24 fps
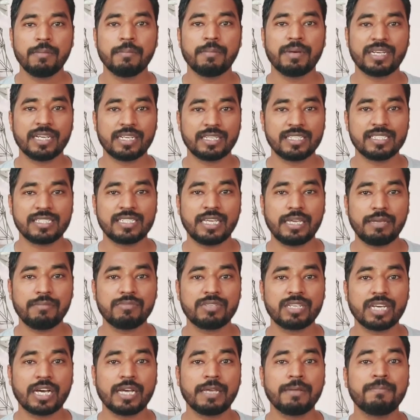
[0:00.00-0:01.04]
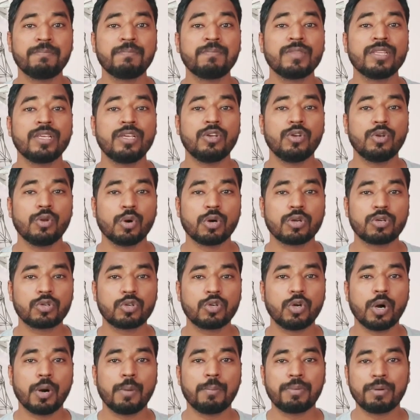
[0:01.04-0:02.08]
but at the same time not
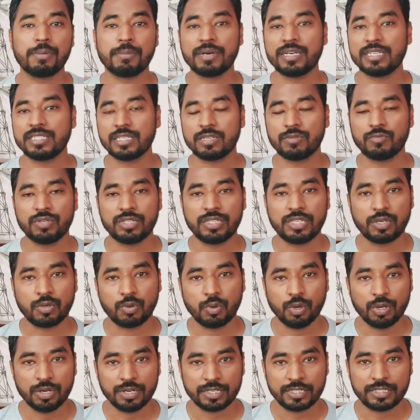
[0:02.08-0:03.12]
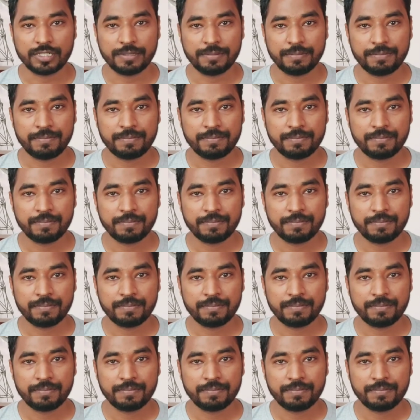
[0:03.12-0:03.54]
compromising with the quality.